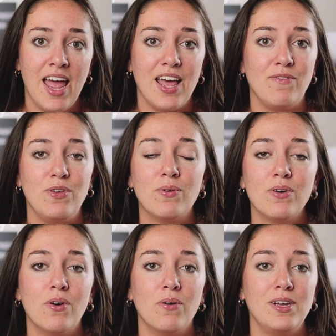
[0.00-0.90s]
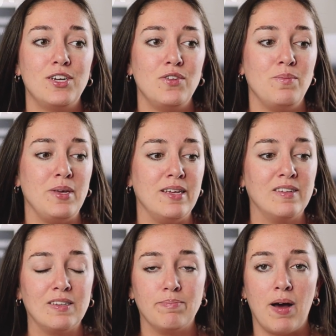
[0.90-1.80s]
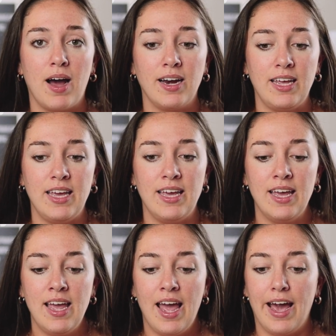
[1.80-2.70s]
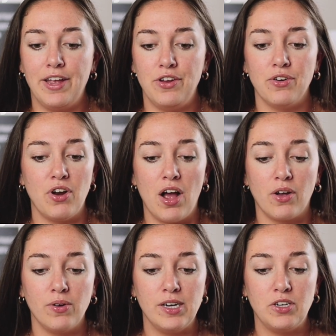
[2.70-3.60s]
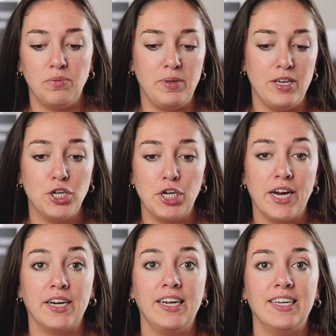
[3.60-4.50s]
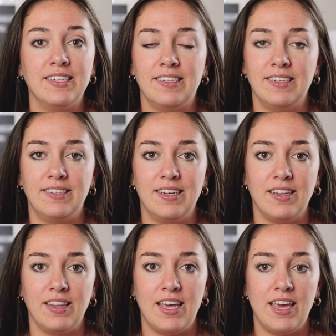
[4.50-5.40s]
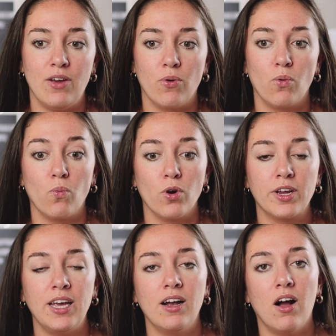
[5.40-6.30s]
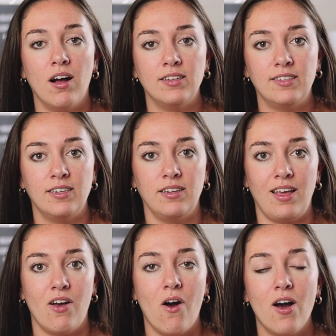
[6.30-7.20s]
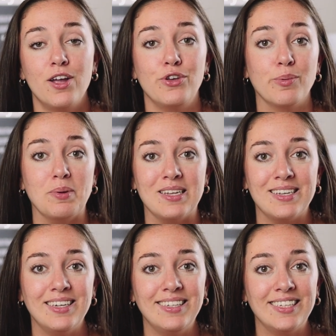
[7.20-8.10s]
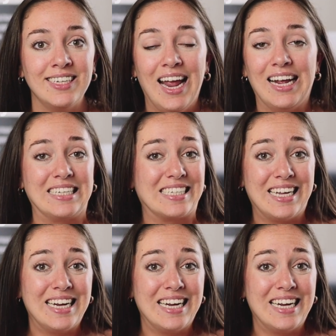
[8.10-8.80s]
If you are going to be spotty and you're not going to be sharing consistently or working constantly on your business, it's